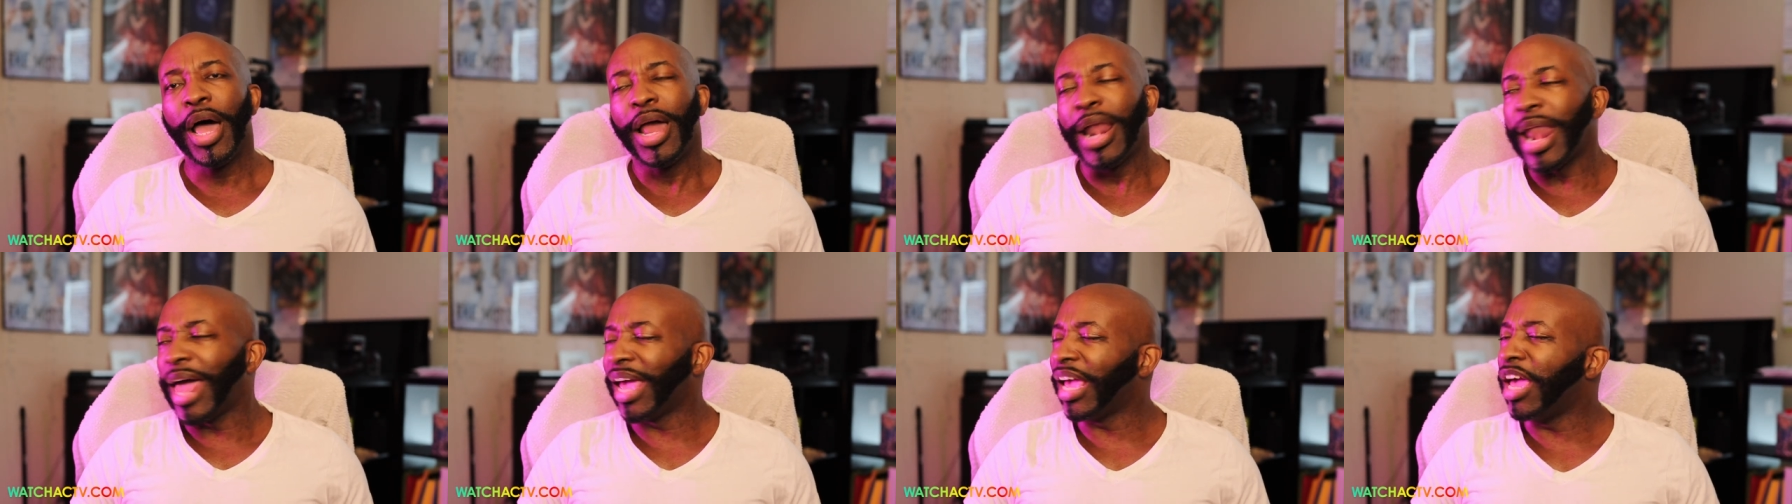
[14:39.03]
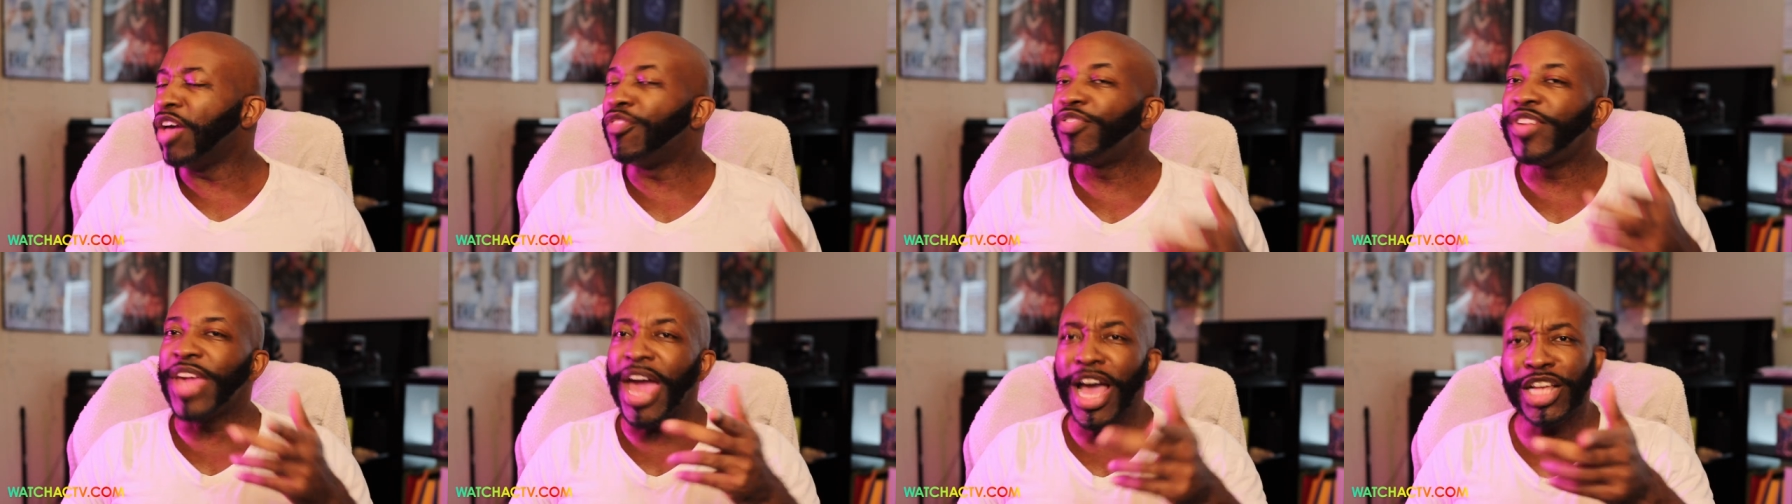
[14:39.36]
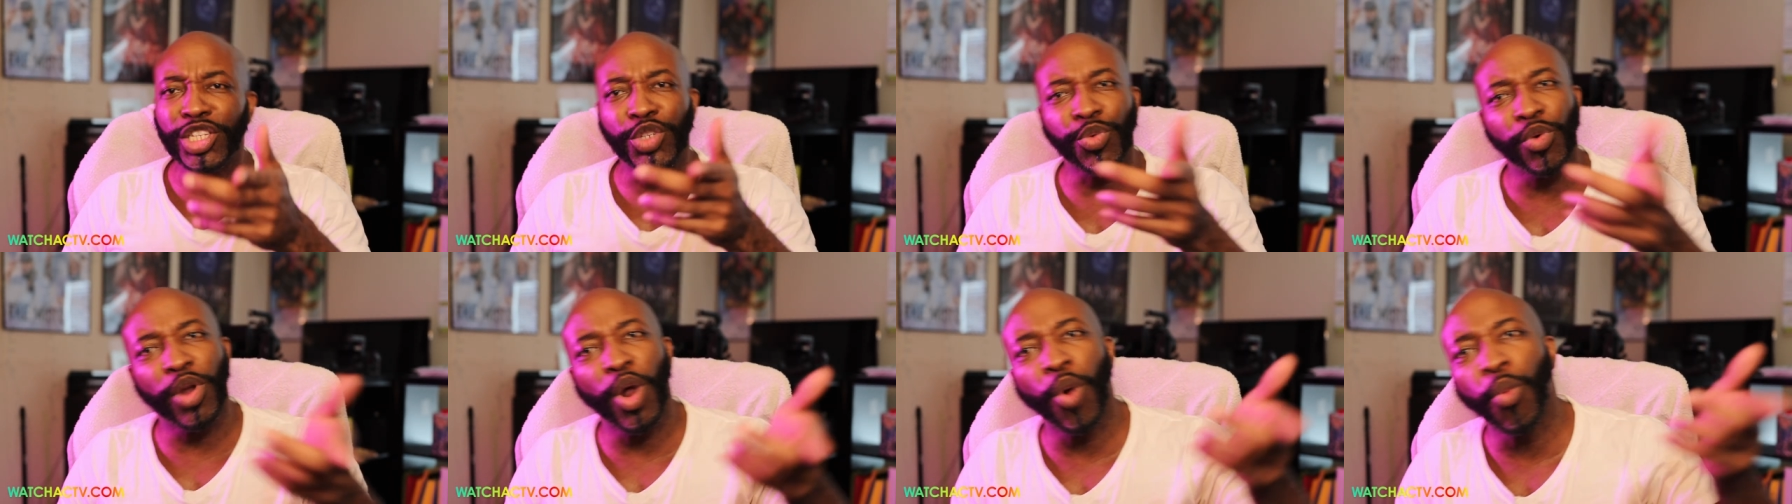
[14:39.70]
Like if
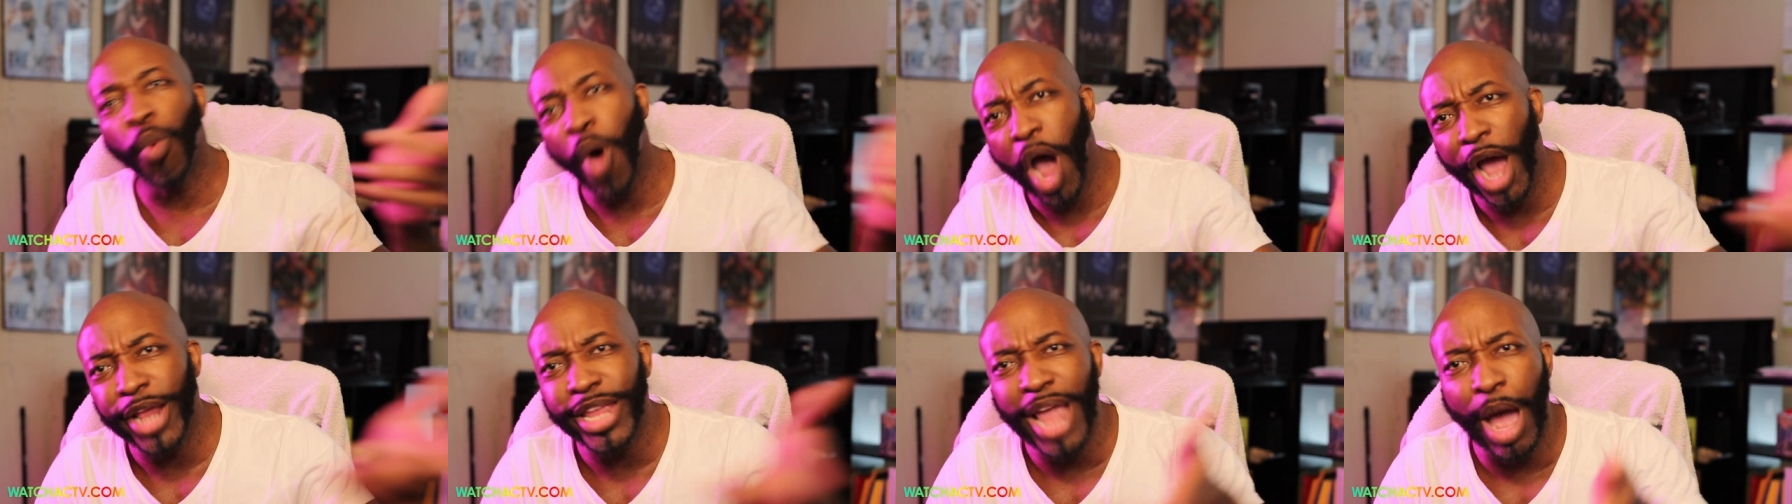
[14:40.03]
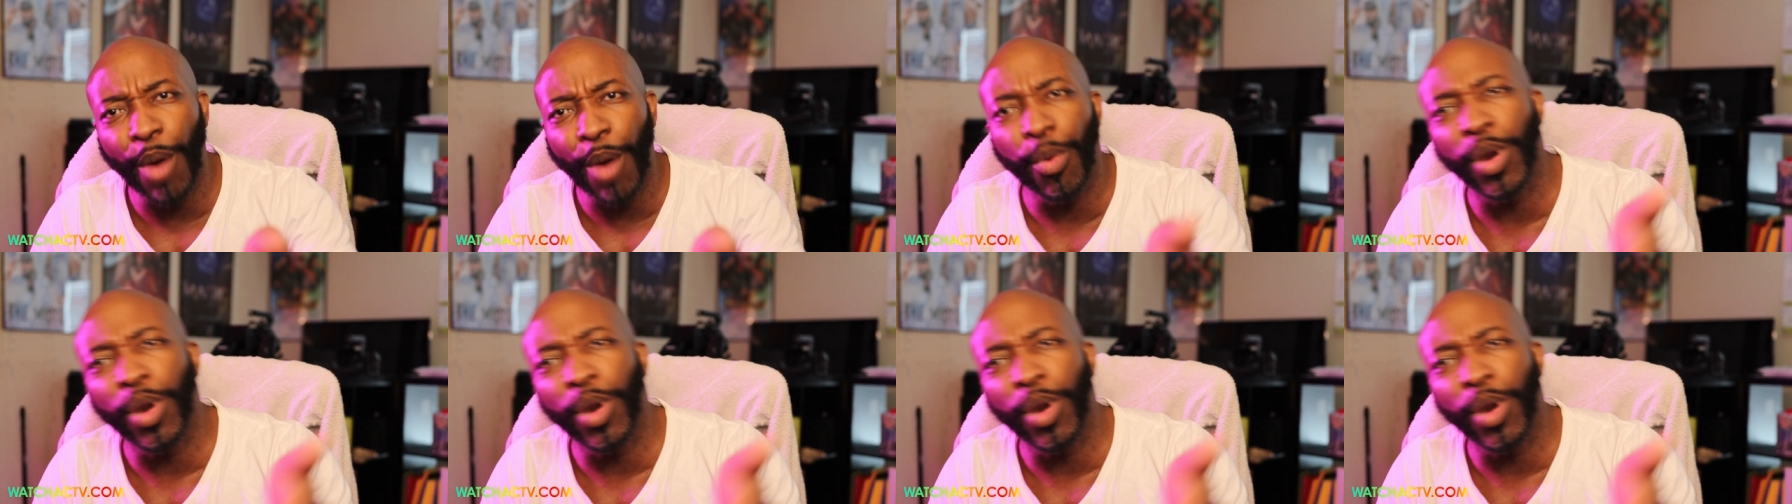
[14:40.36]
yes would have won, y'all